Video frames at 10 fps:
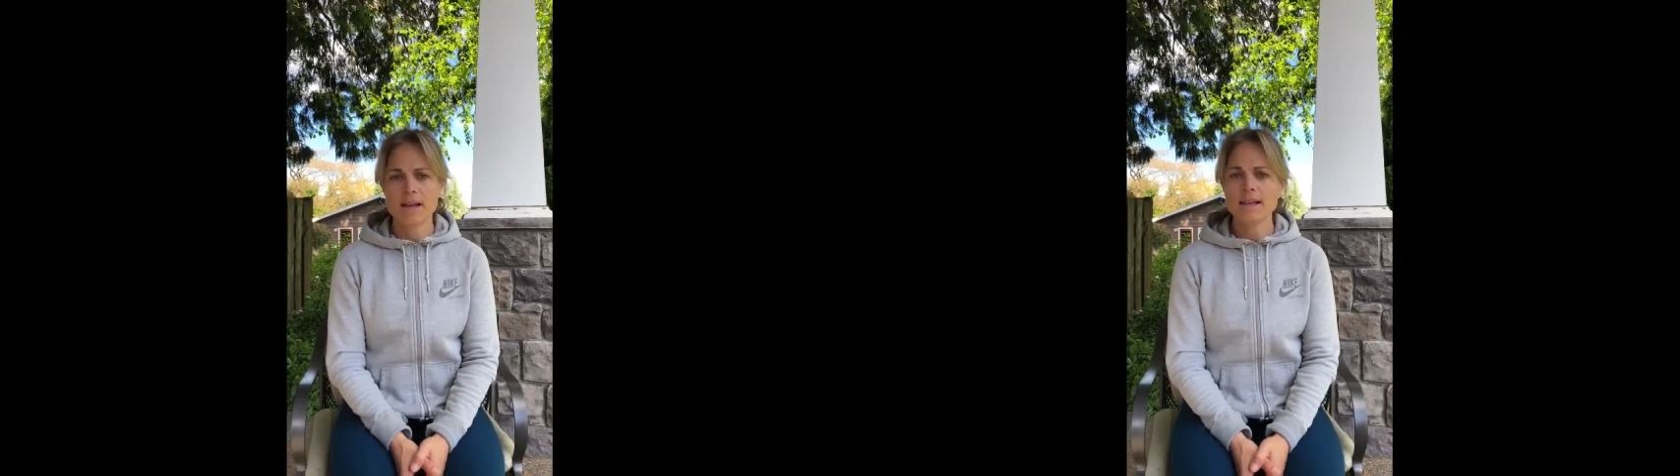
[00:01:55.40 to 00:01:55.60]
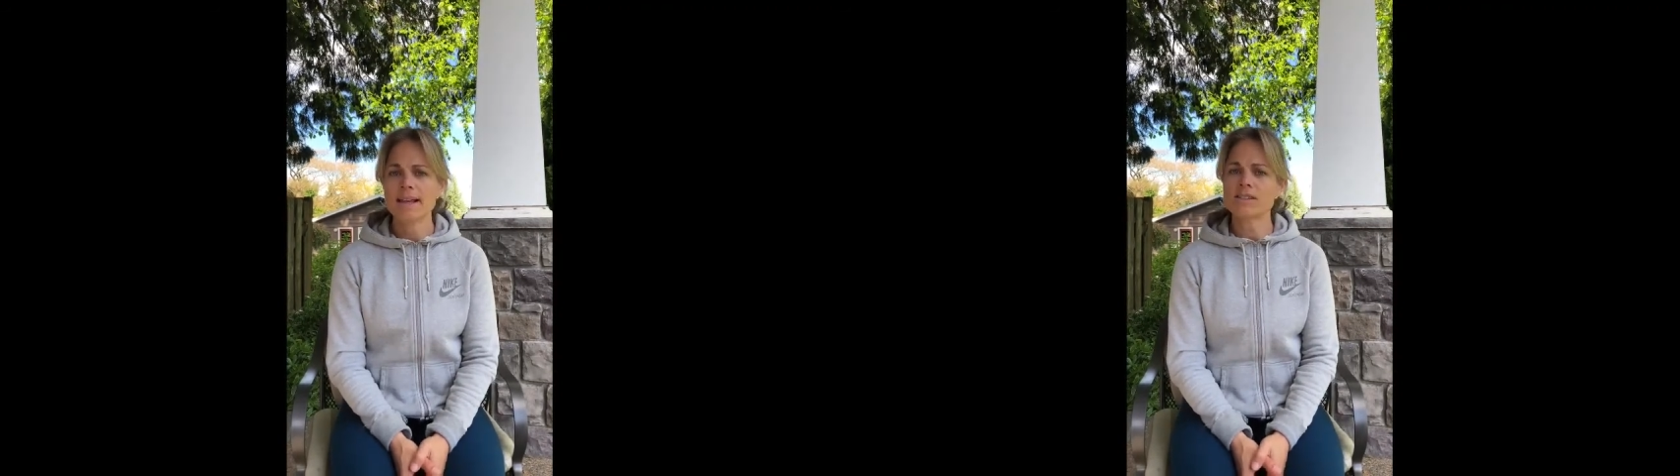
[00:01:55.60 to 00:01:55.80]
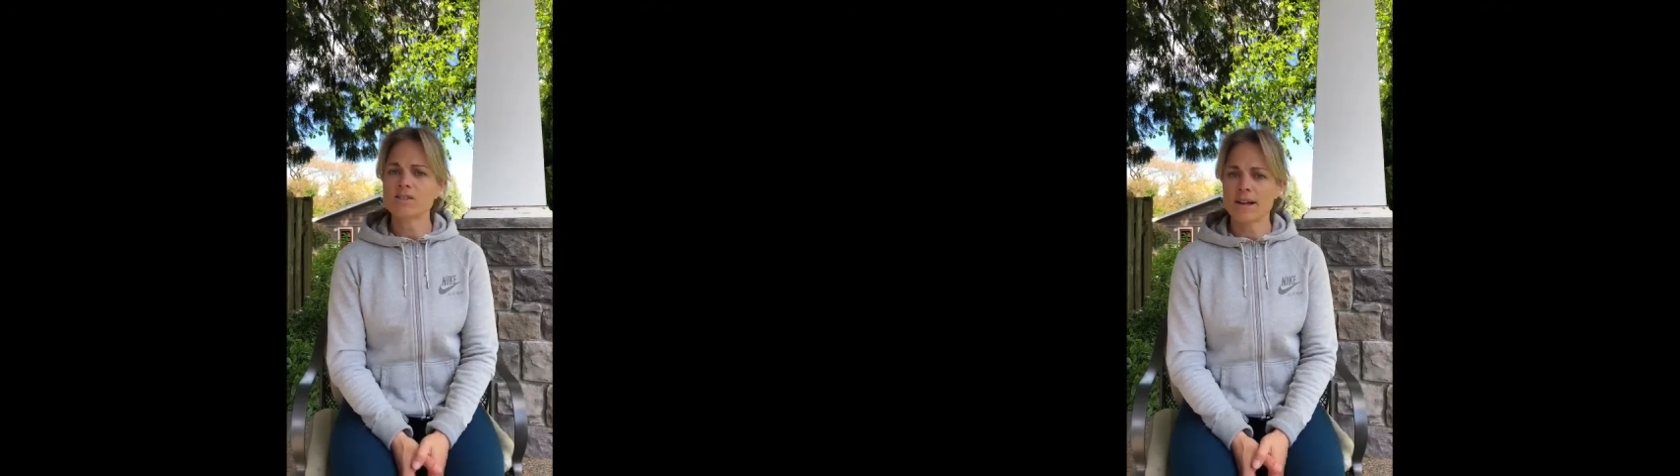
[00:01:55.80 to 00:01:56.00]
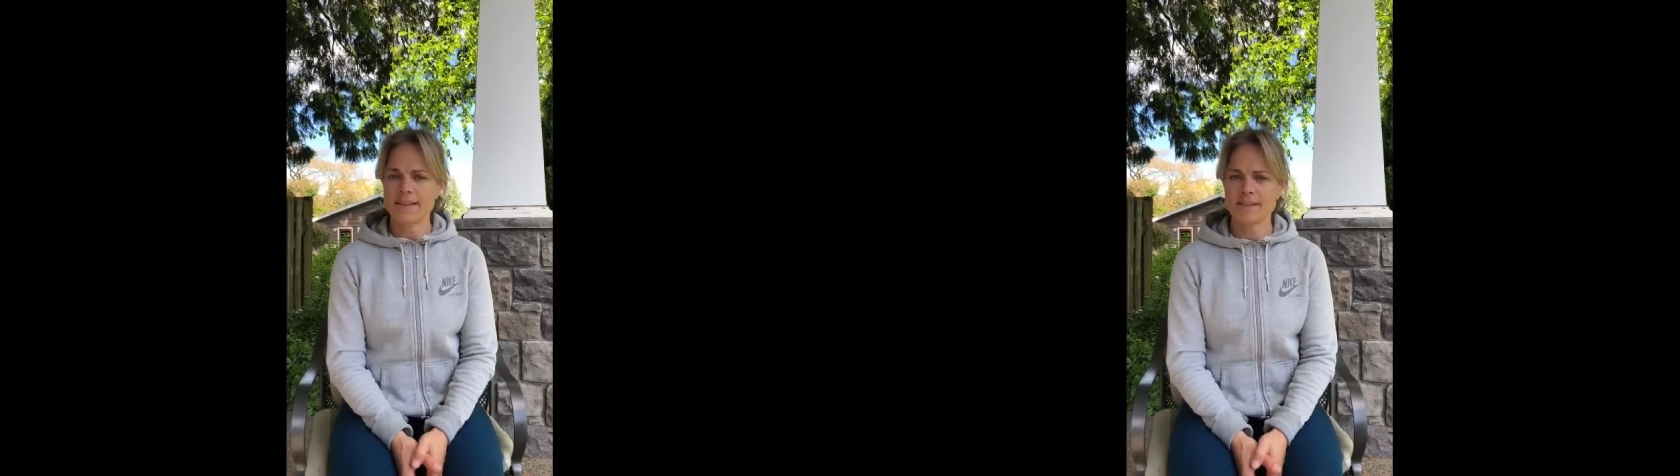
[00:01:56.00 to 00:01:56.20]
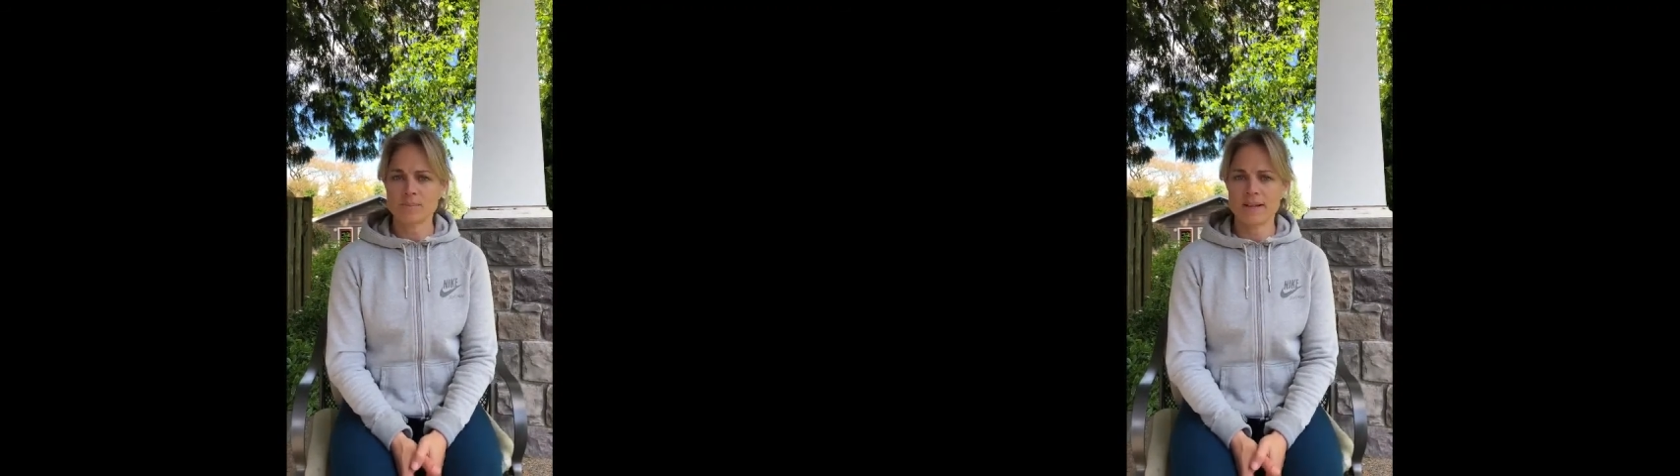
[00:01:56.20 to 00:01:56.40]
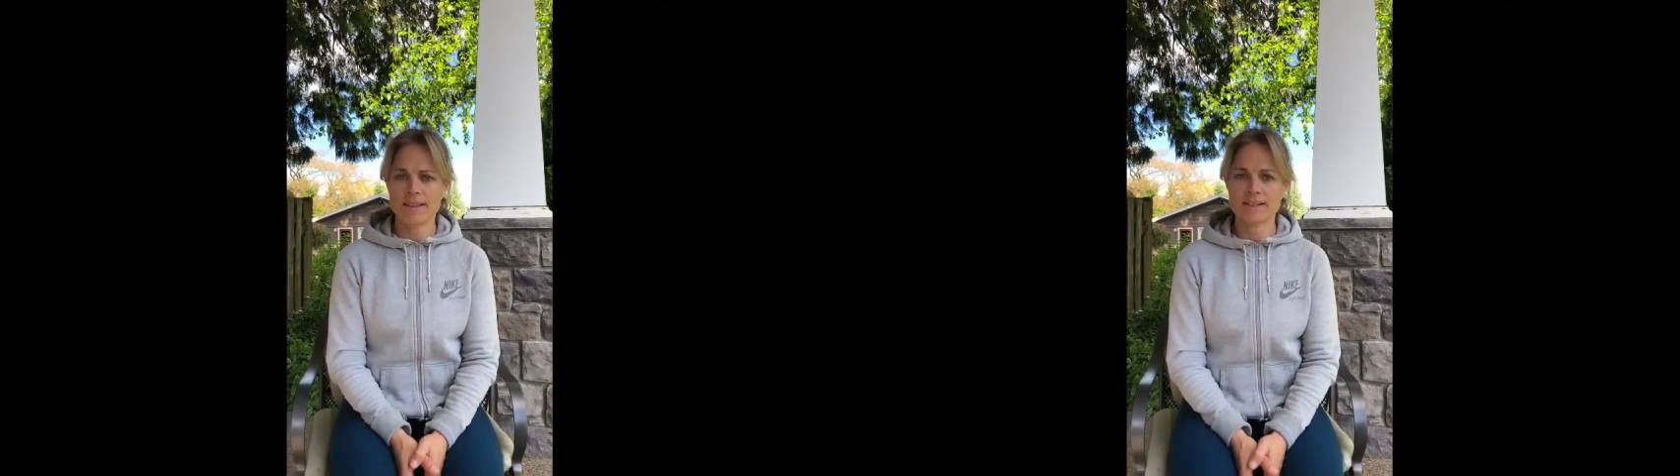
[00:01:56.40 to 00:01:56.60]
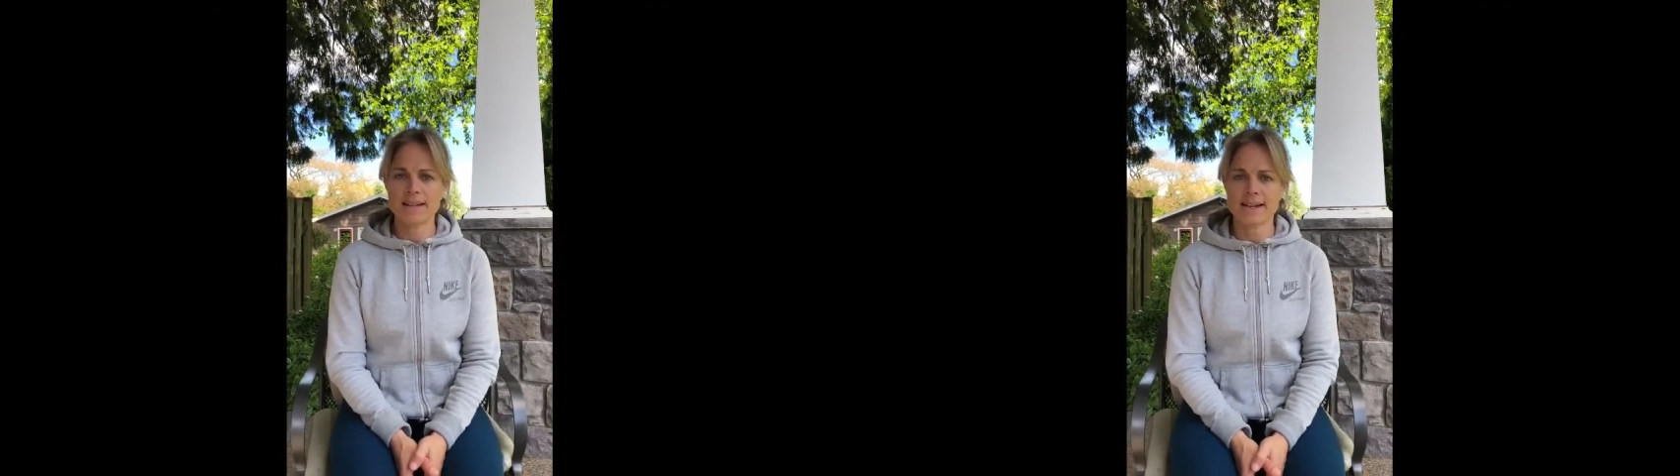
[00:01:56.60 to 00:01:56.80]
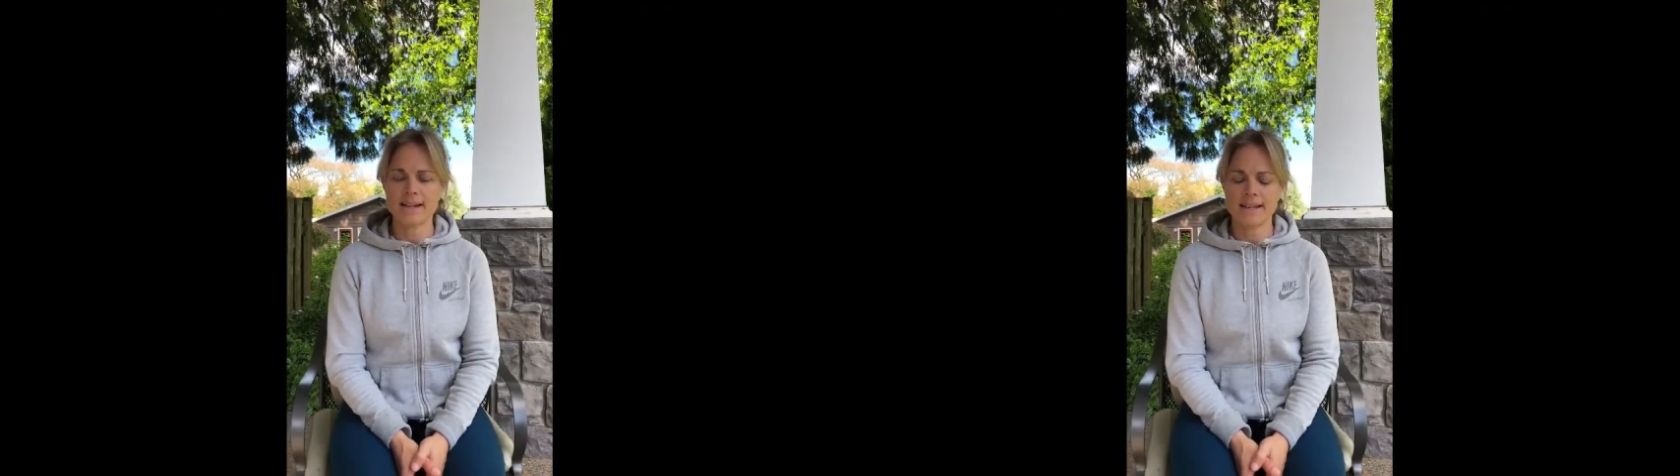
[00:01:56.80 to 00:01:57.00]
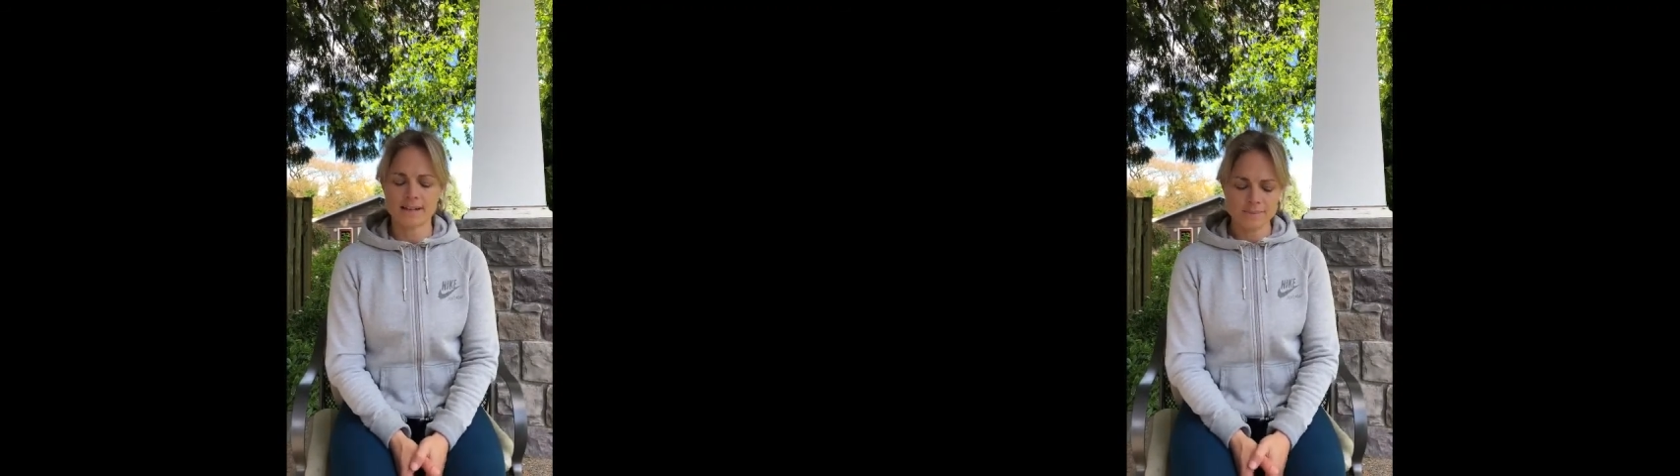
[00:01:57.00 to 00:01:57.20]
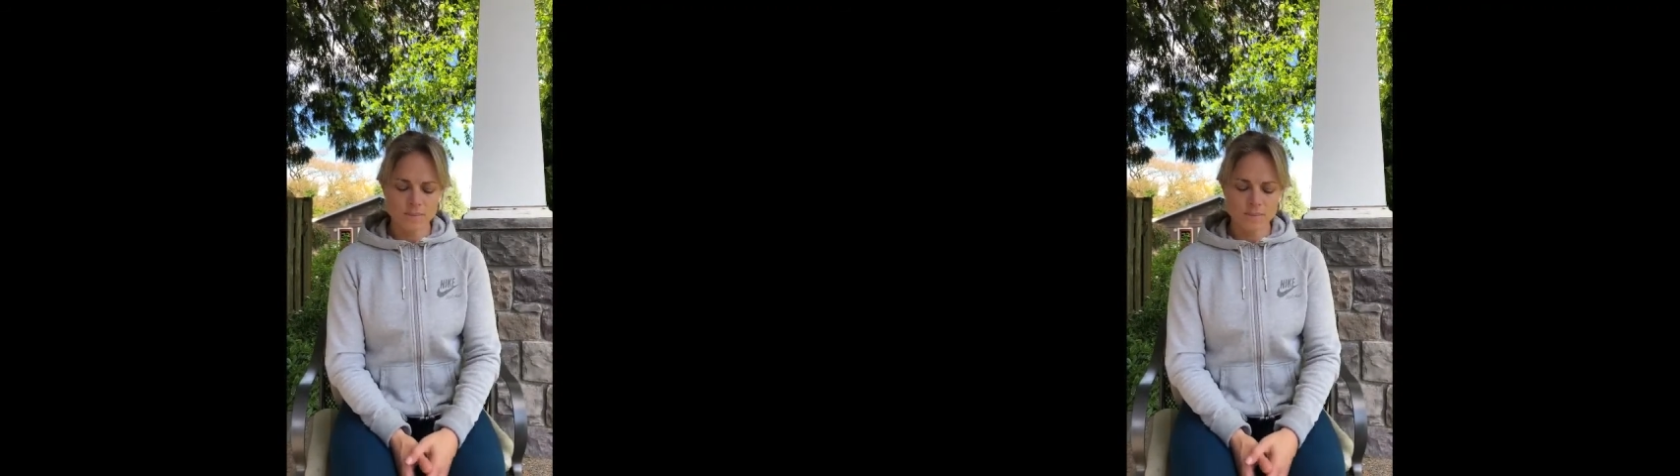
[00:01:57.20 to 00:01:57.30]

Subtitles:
let's try this breathing technique.